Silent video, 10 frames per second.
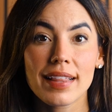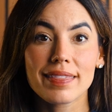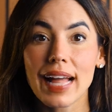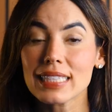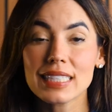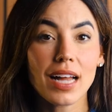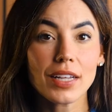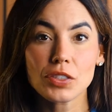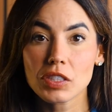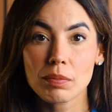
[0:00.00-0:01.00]
That's not
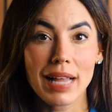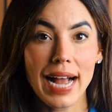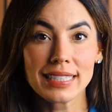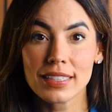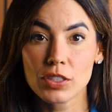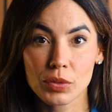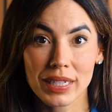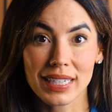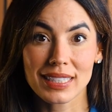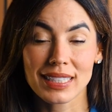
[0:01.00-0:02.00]
just plastic
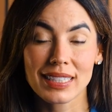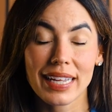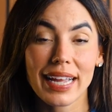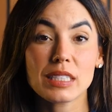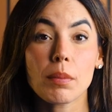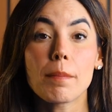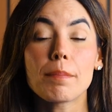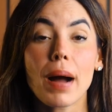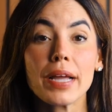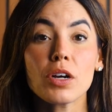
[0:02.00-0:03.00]
trays. It's
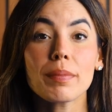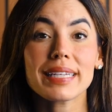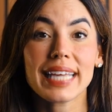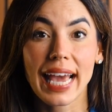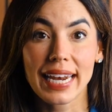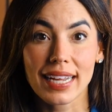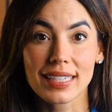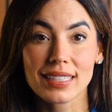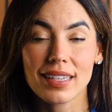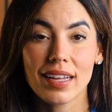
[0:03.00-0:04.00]

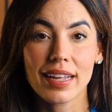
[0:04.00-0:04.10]
biomechanics.